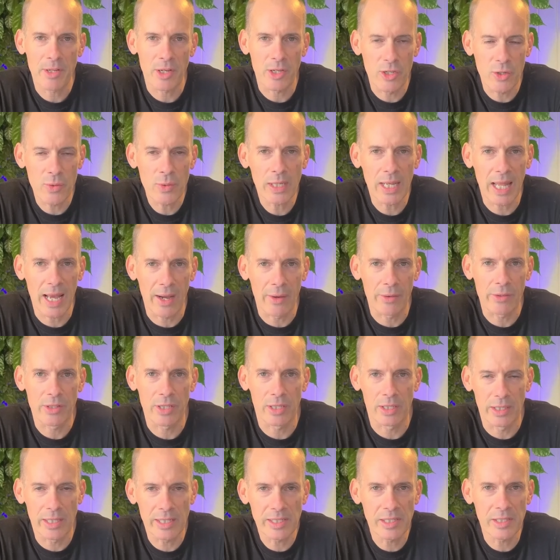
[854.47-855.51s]
are you allowed
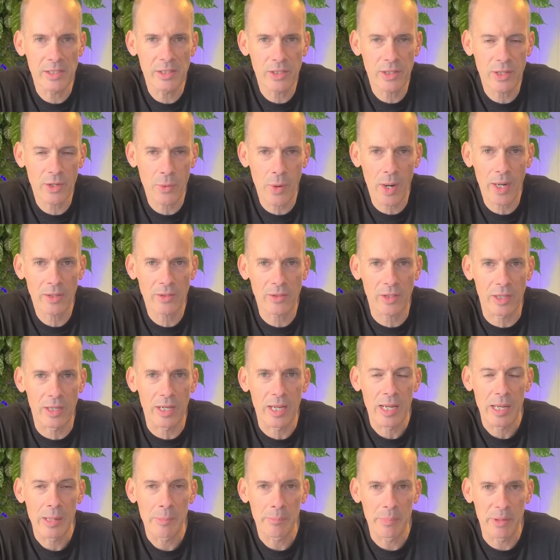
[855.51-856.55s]
to listen to the question
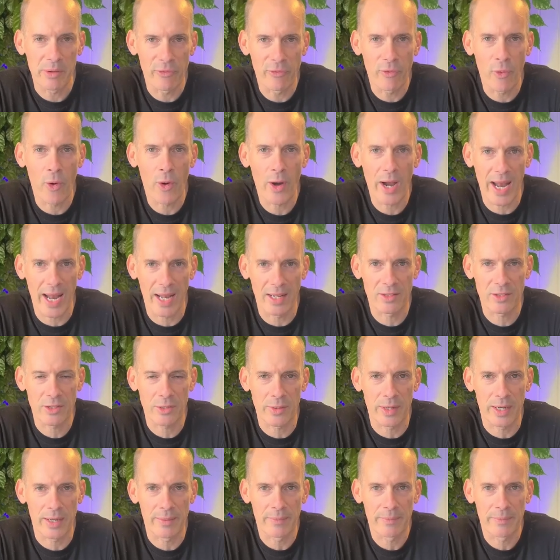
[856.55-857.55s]
before answering?